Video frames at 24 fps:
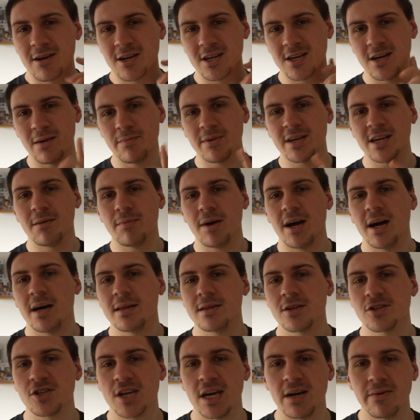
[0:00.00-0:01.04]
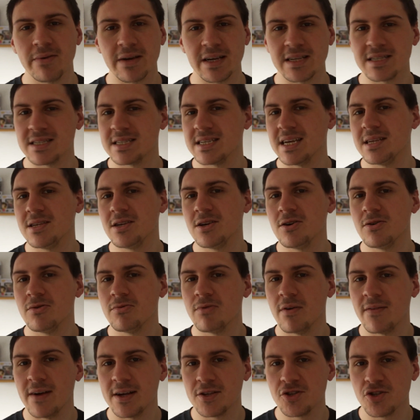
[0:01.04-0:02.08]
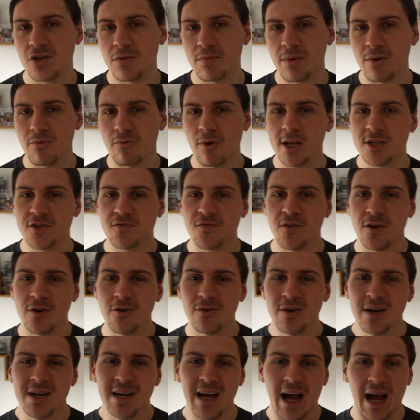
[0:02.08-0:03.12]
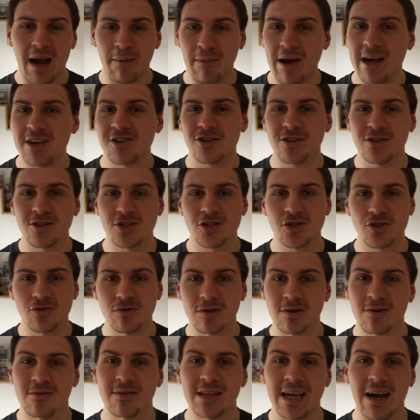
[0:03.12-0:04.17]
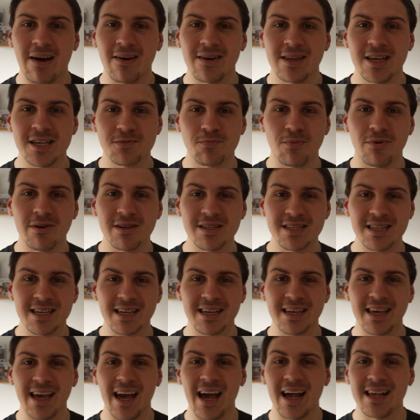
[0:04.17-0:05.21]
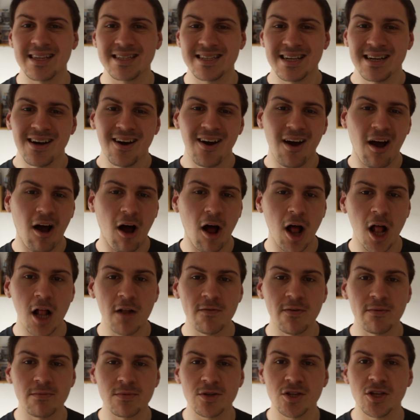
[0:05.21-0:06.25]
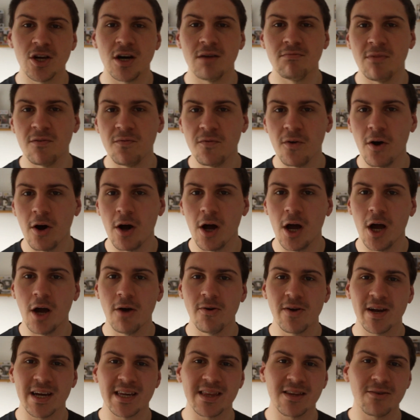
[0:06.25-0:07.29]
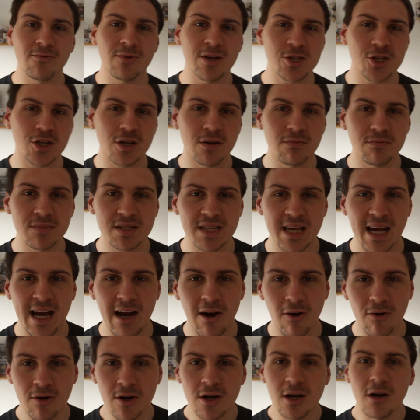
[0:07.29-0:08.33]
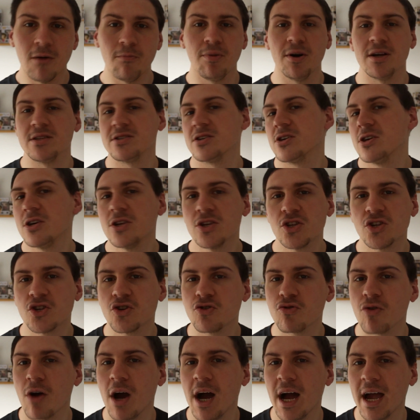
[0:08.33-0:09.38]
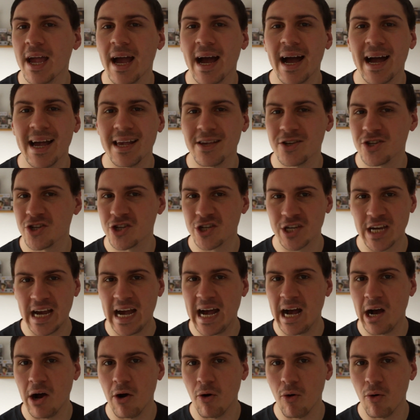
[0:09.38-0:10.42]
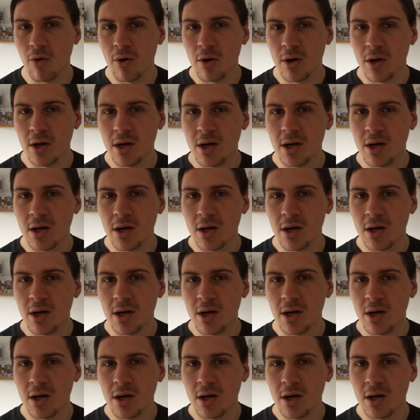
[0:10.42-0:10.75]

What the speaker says: Coming up on the channel, we continue with our Ghibli watch through. I'm actually going to struggle now at this point to get all of them done before Erwig and the Witch comes out, but try I shall.